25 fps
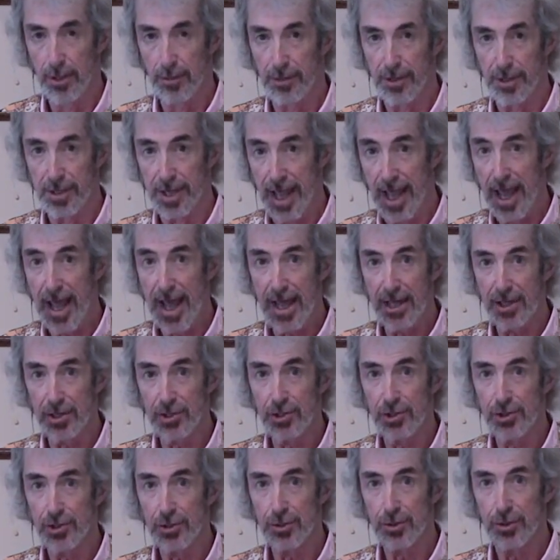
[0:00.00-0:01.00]
The
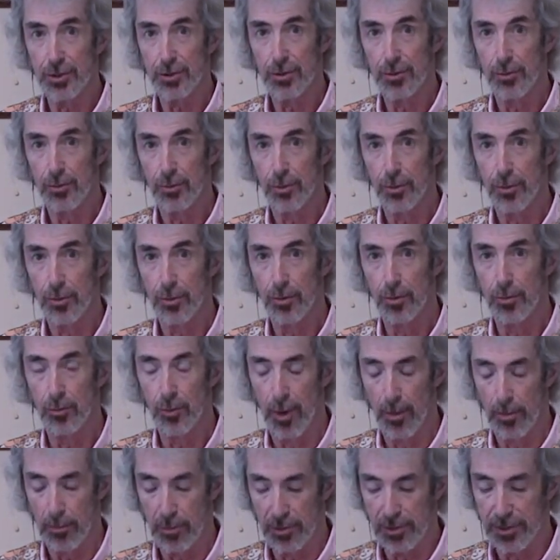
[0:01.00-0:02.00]
dash
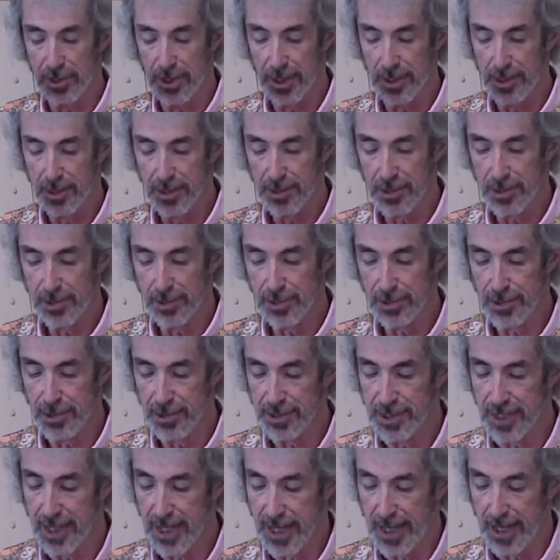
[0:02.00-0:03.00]
represents the
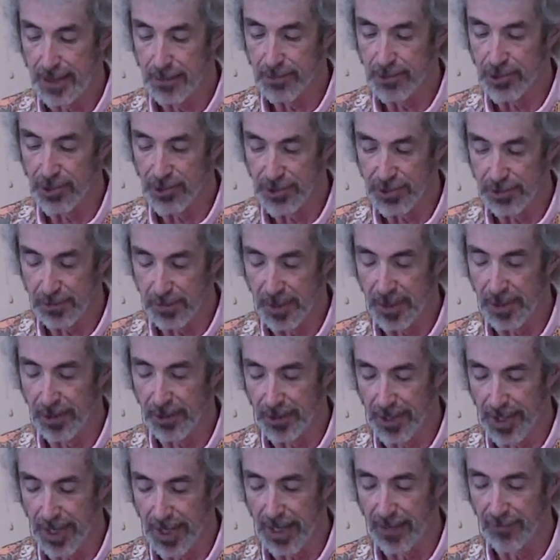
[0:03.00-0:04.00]
time she spent
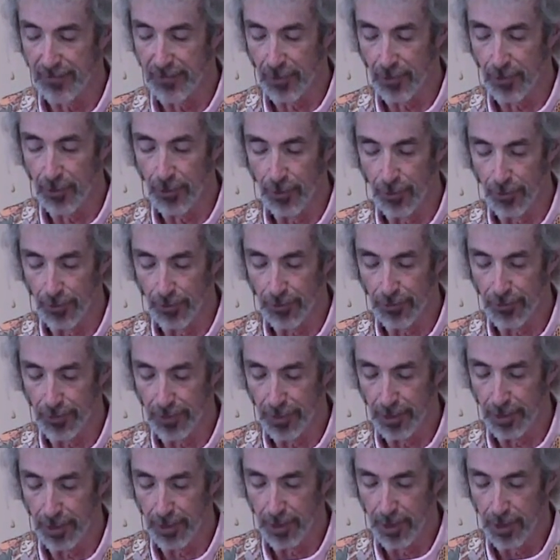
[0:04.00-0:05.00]
alive on earth,
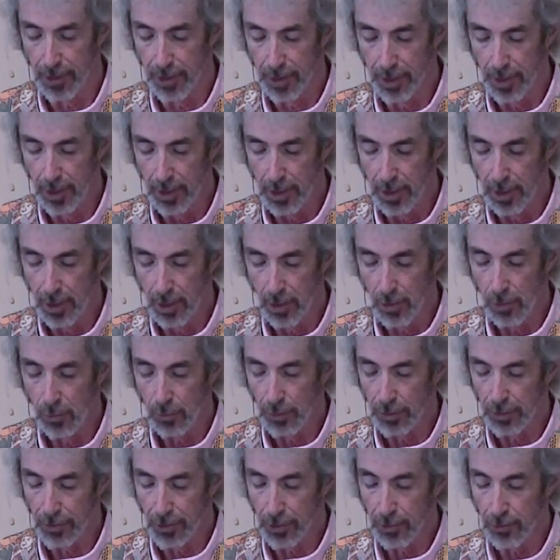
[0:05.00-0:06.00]
and
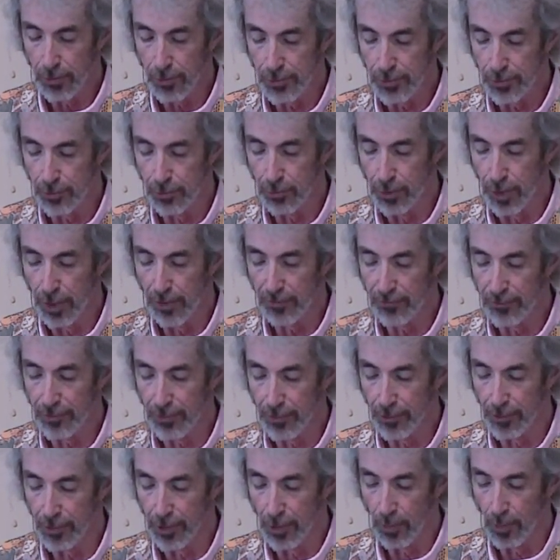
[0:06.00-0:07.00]
only those who loved
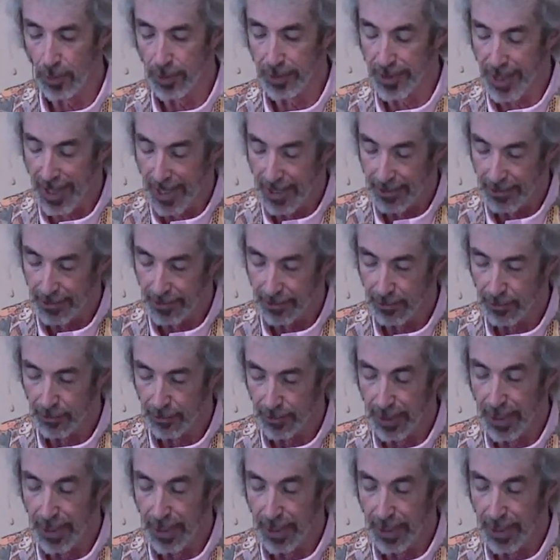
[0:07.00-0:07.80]
her know what that little